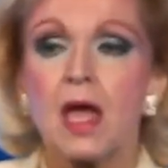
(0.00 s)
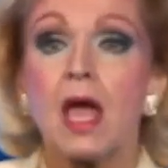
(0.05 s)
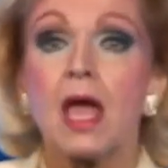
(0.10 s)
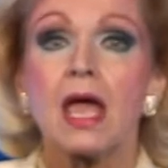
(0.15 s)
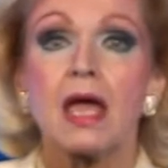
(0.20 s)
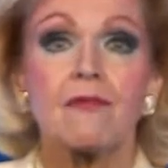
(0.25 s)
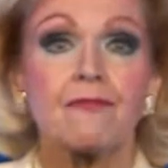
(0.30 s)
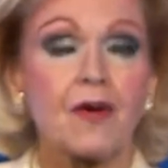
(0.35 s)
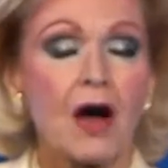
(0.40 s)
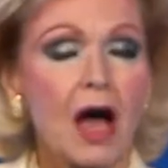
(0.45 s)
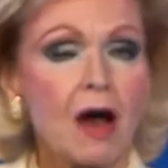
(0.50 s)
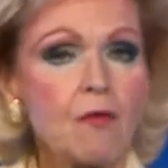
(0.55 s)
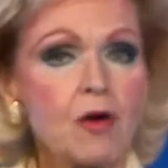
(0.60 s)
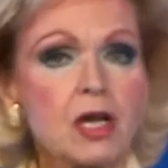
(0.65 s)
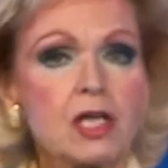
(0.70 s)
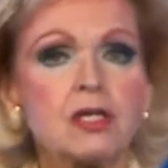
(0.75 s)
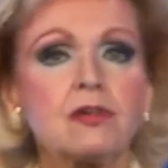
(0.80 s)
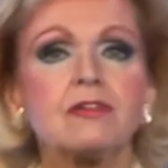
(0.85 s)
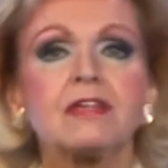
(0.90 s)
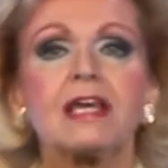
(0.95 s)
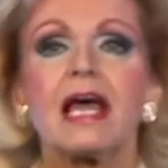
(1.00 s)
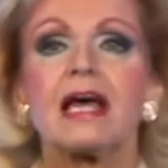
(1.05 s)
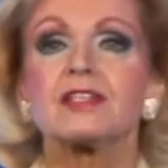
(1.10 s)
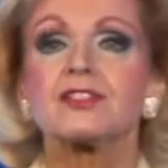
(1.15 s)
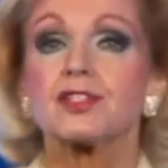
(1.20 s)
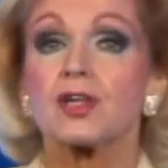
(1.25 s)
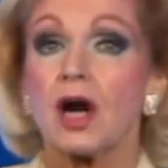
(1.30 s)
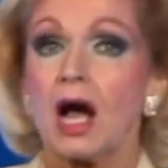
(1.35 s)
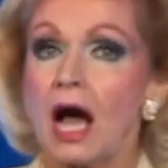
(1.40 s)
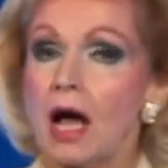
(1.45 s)
If I were you,
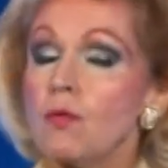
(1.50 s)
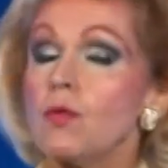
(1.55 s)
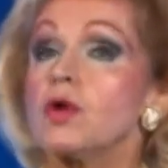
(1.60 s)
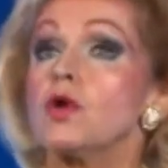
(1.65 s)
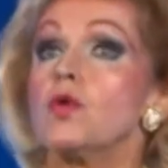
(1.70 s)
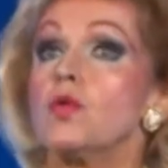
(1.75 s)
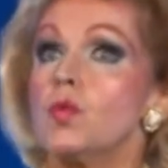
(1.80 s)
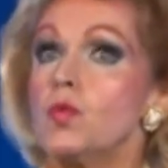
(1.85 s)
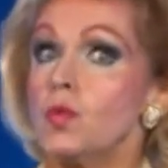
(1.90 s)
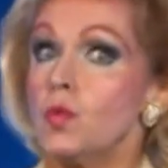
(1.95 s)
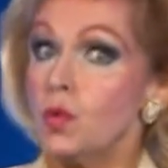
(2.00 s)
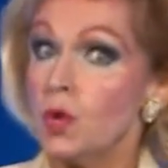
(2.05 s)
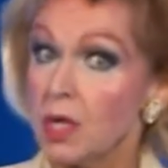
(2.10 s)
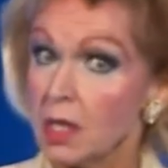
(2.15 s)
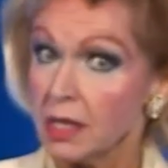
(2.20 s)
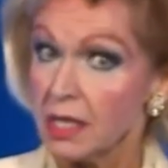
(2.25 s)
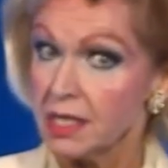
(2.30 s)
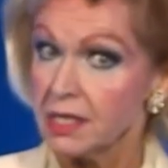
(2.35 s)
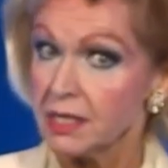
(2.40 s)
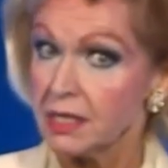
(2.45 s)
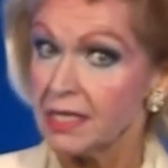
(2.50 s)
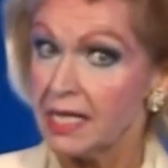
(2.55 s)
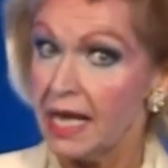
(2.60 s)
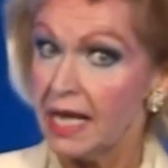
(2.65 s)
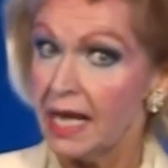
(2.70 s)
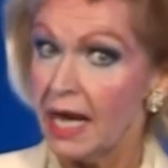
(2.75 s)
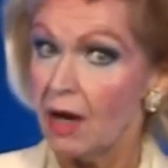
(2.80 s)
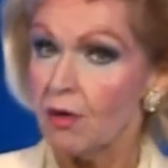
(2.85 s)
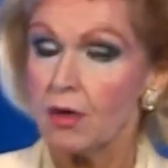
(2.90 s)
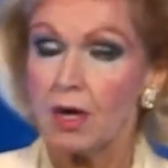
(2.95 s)
Cancer, I would really stay
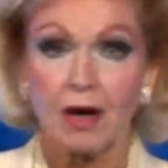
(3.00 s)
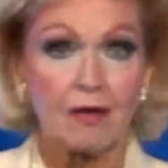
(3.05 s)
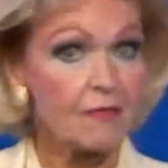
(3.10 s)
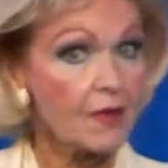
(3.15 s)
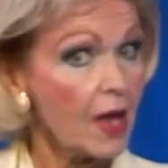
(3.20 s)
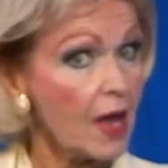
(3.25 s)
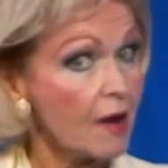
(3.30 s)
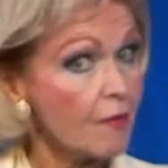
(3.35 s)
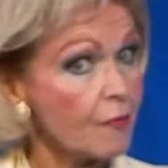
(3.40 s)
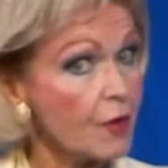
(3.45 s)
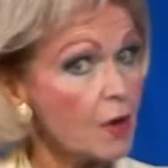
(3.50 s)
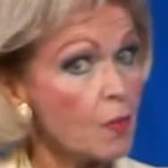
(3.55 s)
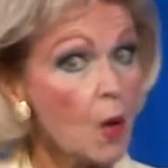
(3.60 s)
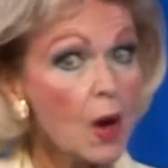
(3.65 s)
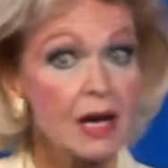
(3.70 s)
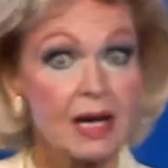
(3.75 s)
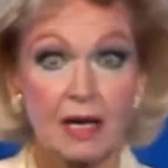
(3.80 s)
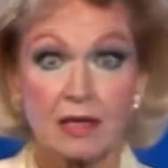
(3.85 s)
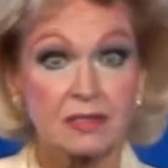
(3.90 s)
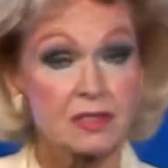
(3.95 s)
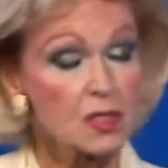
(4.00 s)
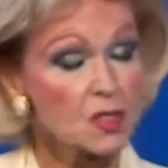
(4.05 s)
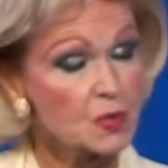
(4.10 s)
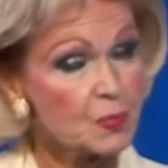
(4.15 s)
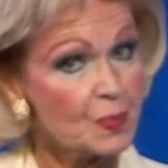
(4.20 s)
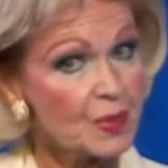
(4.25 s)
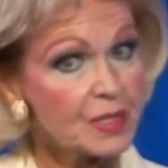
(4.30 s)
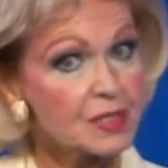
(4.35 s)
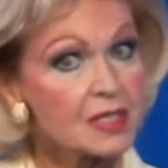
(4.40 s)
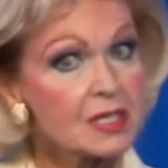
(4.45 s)
out of everyone else's
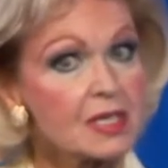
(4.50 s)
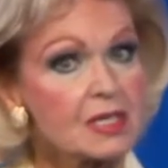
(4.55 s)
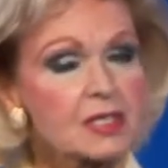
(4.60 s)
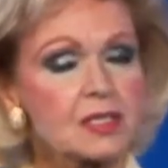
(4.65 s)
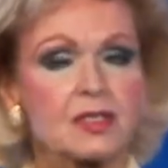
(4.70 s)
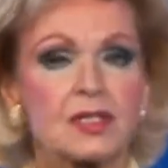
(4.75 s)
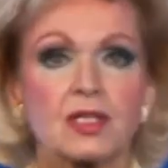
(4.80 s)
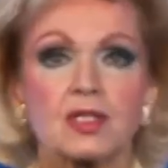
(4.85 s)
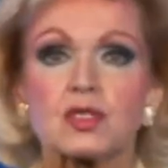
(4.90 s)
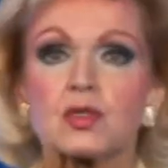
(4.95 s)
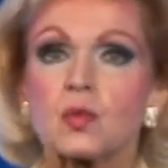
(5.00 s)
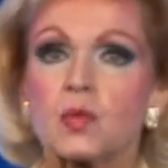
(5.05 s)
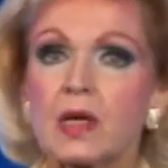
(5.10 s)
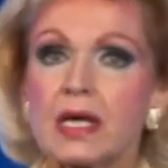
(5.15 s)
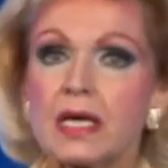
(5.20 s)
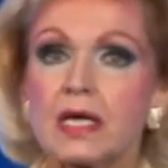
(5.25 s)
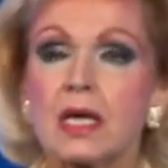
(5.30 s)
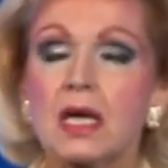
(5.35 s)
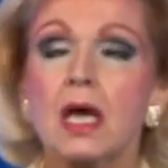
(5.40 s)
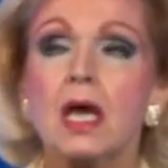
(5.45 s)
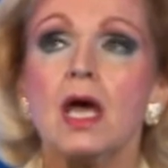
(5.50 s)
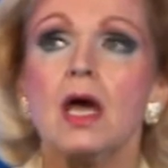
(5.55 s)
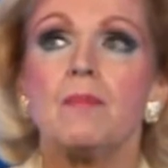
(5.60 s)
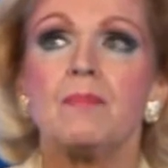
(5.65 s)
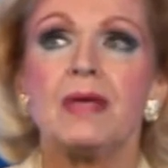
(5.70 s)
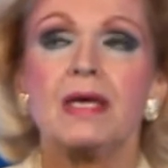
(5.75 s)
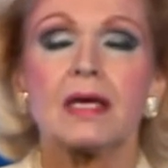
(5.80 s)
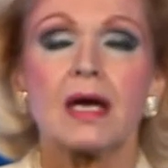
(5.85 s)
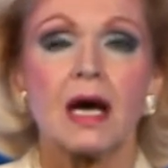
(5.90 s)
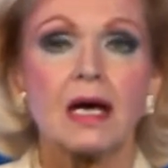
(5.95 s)
business this week
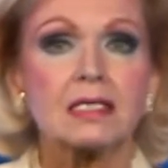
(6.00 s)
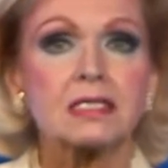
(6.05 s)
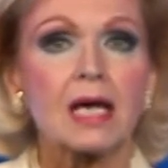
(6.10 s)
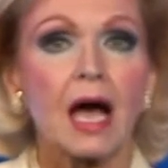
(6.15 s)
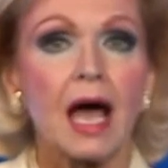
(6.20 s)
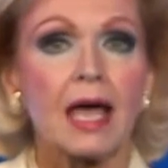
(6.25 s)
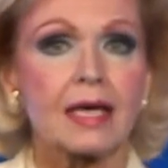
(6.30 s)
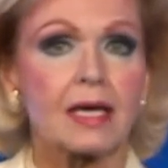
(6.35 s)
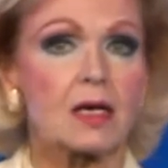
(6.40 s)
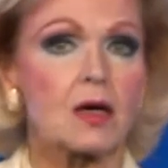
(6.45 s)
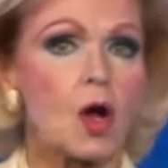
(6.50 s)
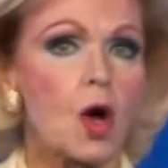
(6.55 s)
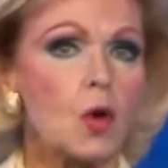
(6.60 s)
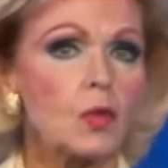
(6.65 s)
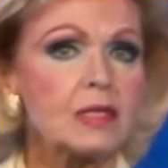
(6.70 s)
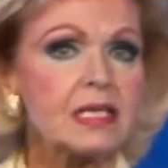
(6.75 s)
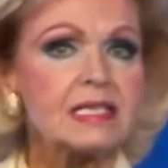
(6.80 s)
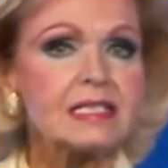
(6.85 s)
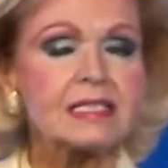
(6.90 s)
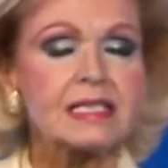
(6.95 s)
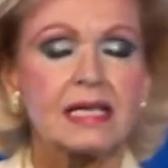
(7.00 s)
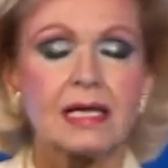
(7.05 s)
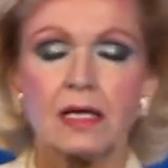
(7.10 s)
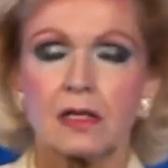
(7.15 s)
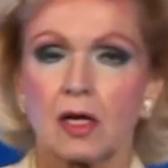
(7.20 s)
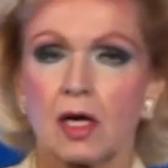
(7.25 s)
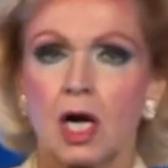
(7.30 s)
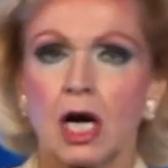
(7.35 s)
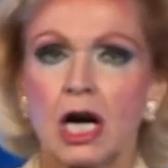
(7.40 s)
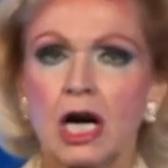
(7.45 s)
because I can only see it
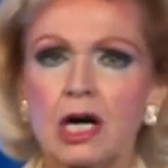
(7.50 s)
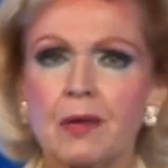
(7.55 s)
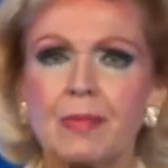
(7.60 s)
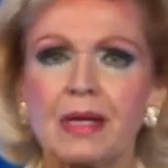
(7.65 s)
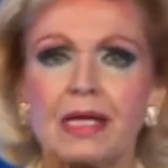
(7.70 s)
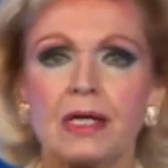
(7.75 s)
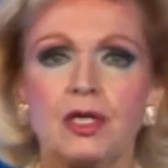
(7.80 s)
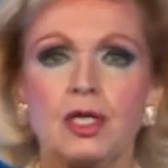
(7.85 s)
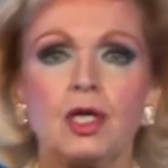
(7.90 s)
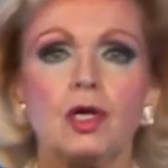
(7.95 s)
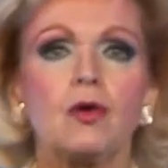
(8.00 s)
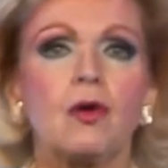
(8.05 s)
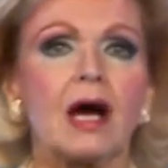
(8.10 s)
harming you.